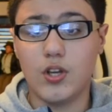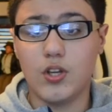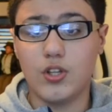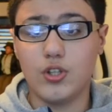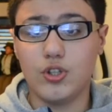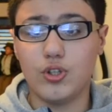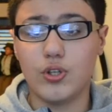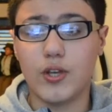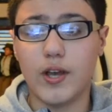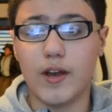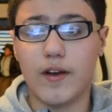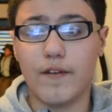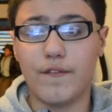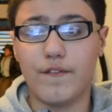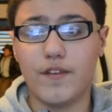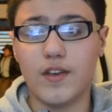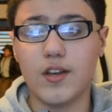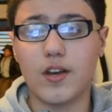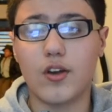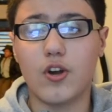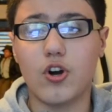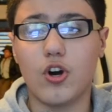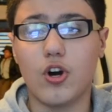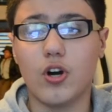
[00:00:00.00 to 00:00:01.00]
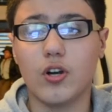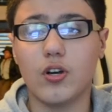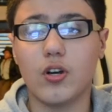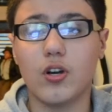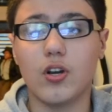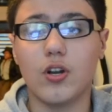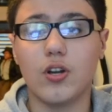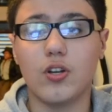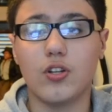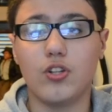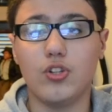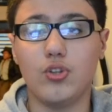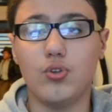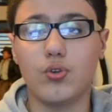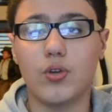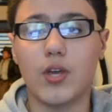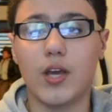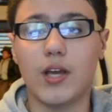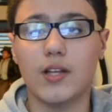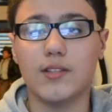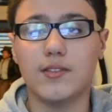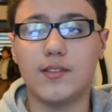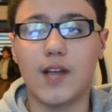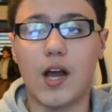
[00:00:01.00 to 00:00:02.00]
You get a Viacon. You
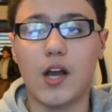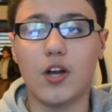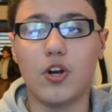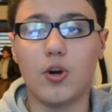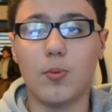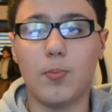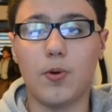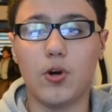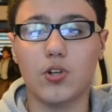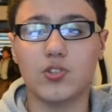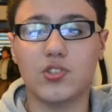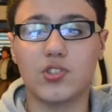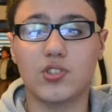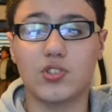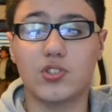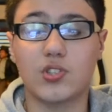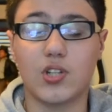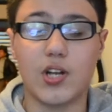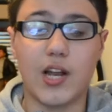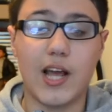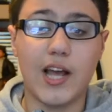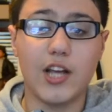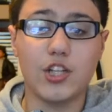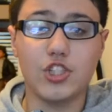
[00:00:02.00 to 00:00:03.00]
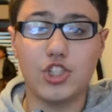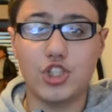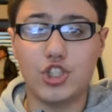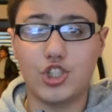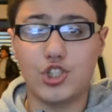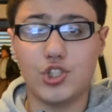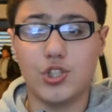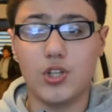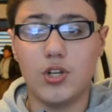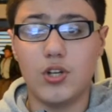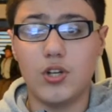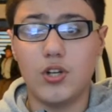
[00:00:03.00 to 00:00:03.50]
get Dinobot Slash,